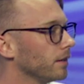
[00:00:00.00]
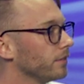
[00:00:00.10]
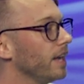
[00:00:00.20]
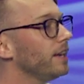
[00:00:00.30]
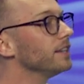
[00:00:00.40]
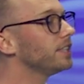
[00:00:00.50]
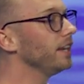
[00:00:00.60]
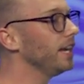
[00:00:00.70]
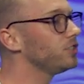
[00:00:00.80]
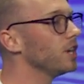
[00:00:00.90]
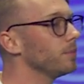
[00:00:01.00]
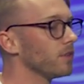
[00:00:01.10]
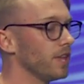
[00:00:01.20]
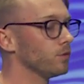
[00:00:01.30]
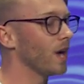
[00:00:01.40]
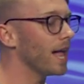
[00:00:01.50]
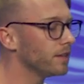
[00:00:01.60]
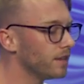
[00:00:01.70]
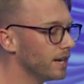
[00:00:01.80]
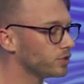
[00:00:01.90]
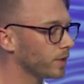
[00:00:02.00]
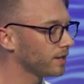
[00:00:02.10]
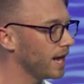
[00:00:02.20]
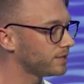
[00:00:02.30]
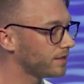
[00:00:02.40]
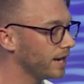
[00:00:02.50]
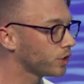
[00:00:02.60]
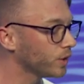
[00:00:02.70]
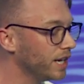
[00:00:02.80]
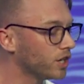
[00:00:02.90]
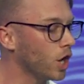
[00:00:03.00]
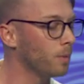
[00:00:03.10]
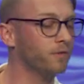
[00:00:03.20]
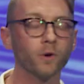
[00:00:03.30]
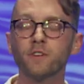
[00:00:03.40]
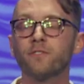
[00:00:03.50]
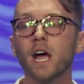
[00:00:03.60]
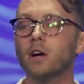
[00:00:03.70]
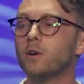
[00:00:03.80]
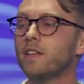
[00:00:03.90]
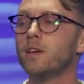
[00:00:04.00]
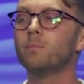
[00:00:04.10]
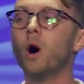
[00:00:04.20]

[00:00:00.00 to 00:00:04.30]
They get to Egypt, they rally the Israelites, they agree to go before the Pharaoh, and then